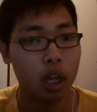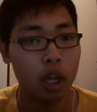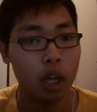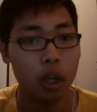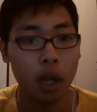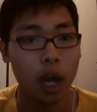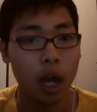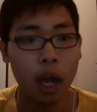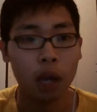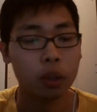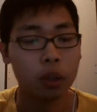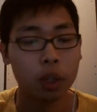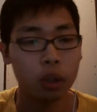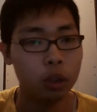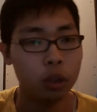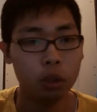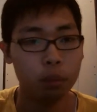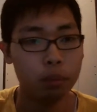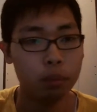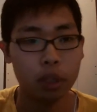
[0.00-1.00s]
I don't know who
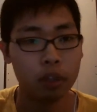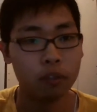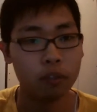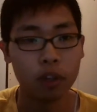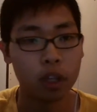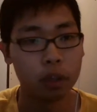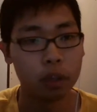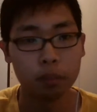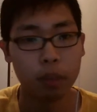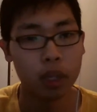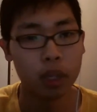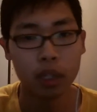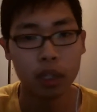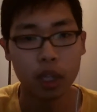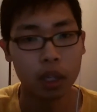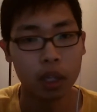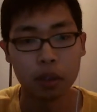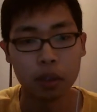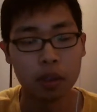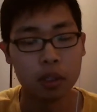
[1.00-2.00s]
Minifigure Maniac
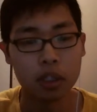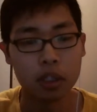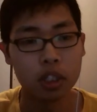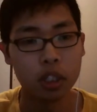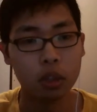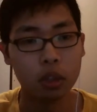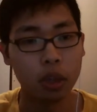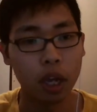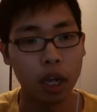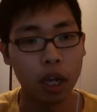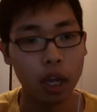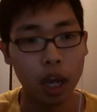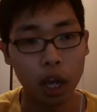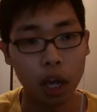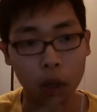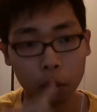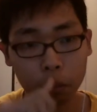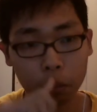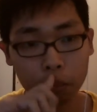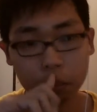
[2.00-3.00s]
is, so I
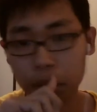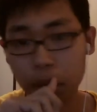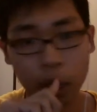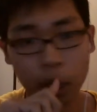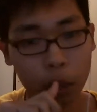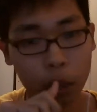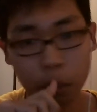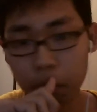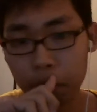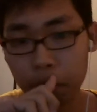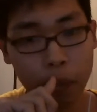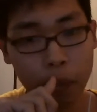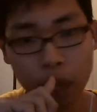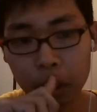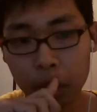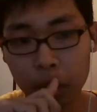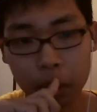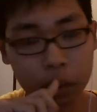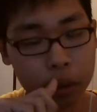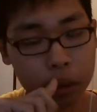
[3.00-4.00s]
don't
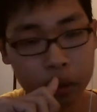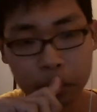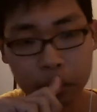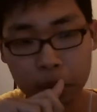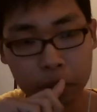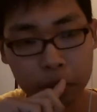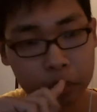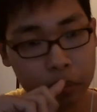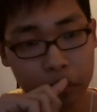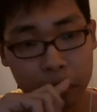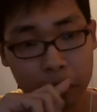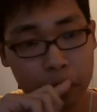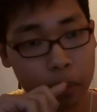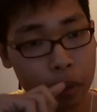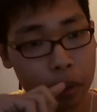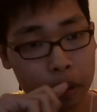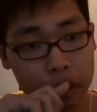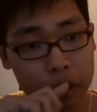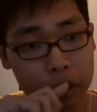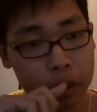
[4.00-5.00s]
bother.
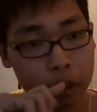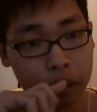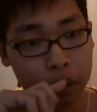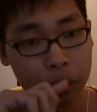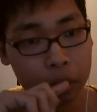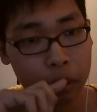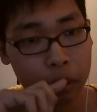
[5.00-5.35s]
So.